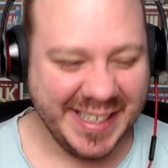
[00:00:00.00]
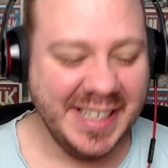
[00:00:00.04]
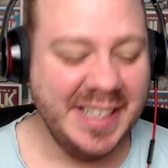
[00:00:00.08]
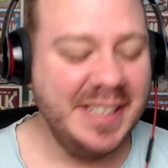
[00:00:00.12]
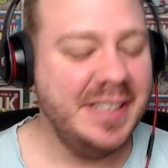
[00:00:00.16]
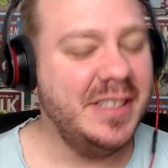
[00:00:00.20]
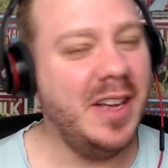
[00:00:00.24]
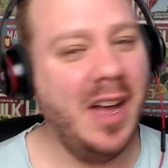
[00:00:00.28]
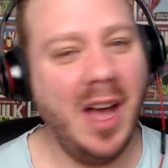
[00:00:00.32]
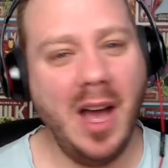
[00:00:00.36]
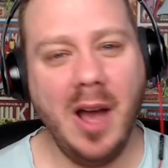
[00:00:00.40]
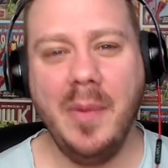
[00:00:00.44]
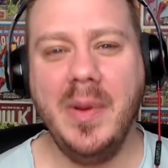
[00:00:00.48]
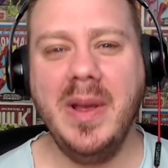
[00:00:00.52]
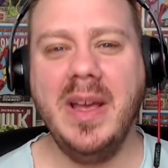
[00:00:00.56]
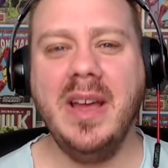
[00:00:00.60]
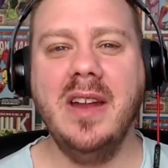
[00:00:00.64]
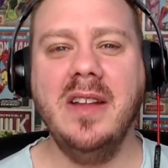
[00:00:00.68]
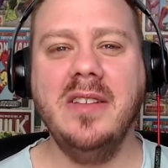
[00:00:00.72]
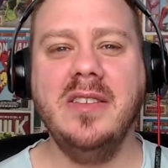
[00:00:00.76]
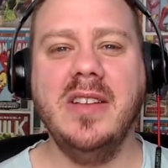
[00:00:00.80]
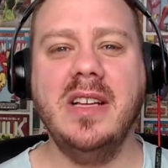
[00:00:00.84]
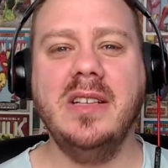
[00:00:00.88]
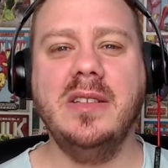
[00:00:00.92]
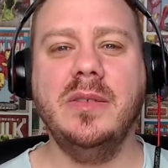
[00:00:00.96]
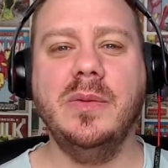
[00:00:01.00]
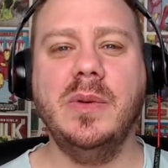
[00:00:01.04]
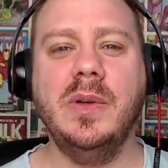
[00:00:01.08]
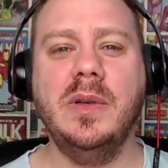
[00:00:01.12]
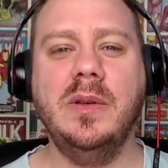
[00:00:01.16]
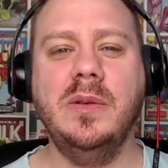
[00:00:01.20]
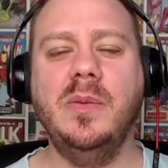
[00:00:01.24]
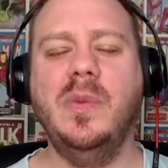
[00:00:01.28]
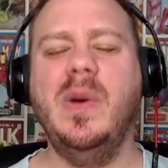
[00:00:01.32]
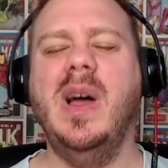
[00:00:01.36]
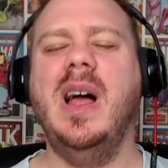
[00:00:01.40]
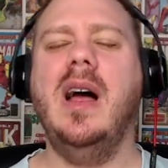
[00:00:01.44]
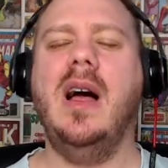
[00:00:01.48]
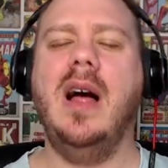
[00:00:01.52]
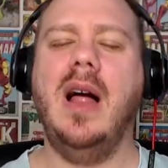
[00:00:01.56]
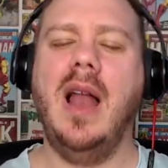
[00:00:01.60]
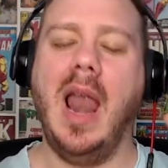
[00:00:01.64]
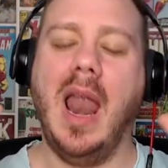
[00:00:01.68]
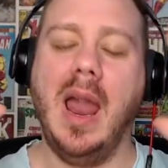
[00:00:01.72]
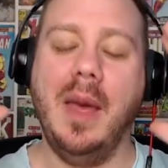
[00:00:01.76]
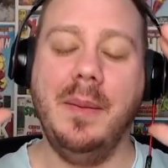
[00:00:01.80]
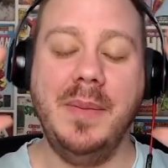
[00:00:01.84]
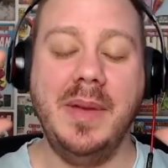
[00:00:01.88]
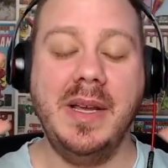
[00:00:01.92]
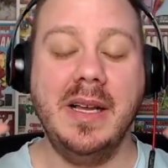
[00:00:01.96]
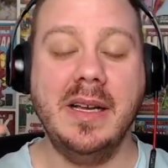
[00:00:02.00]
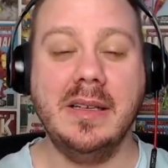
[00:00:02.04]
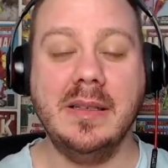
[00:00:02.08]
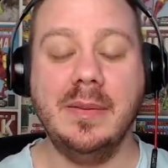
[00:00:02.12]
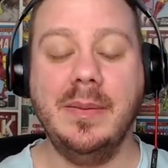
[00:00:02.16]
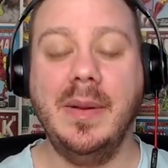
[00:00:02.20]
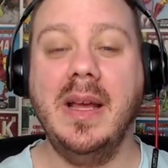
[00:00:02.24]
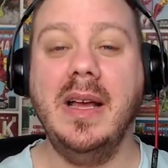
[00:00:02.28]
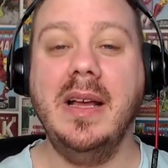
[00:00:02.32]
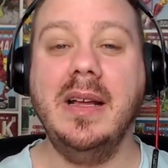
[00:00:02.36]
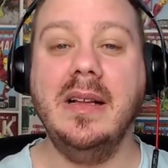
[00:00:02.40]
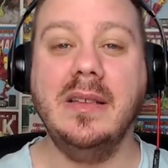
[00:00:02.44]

so how are we going to change the world? Well, let me explain.